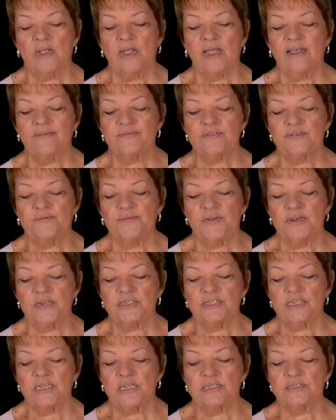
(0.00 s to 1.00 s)
After
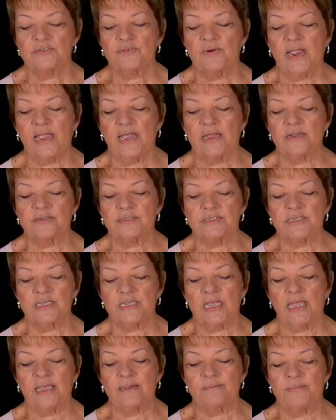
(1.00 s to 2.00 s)
finishing his rounds, he
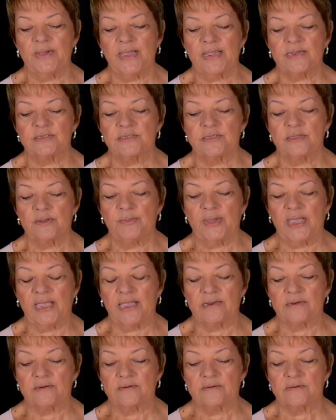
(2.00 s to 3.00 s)
came back to the
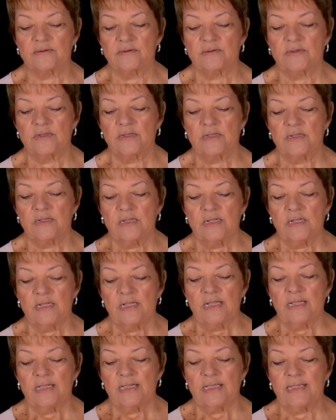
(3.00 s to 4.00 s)
man.
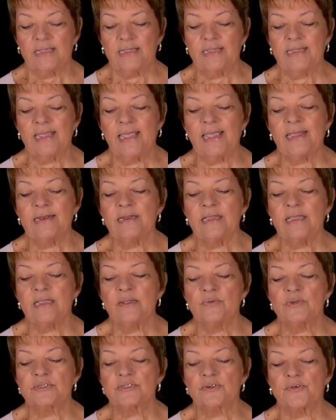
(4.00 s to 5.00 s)
Again he
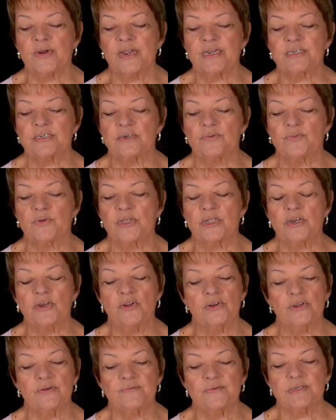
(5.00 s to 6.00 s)
was greeted with a
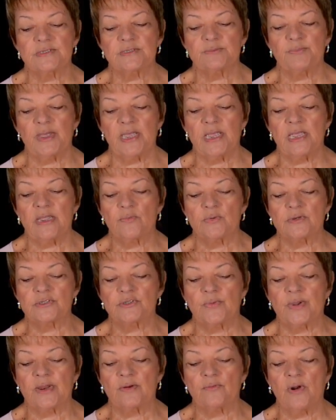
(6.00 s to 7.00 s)
look of despair
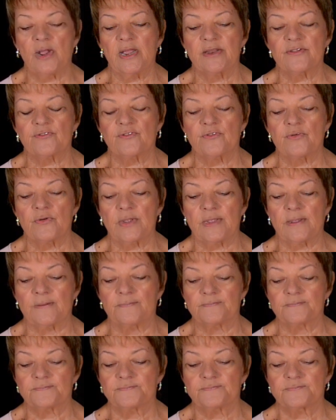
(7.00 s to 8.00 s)
which went right through
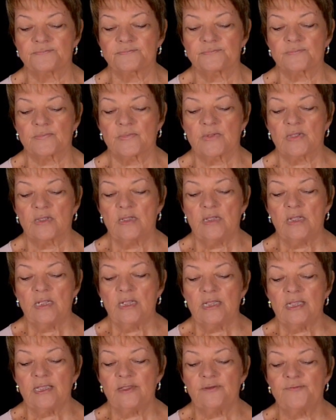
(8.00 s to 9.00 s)
him.
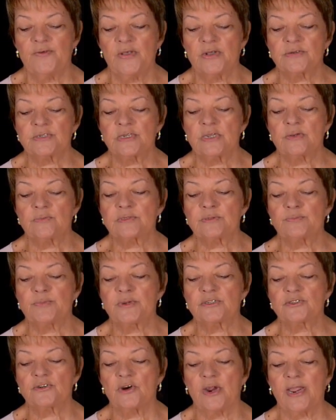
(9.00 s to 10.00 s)
He felt he was
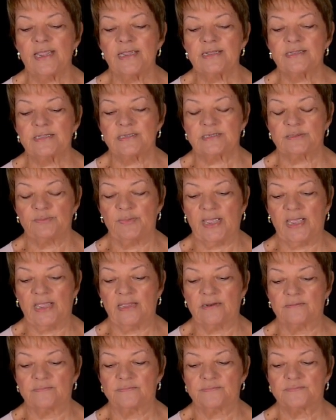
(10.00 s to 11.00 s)
betraying this
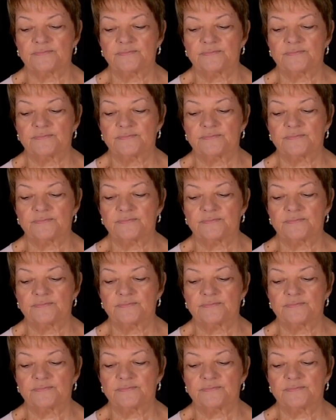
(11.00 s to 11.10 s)
man.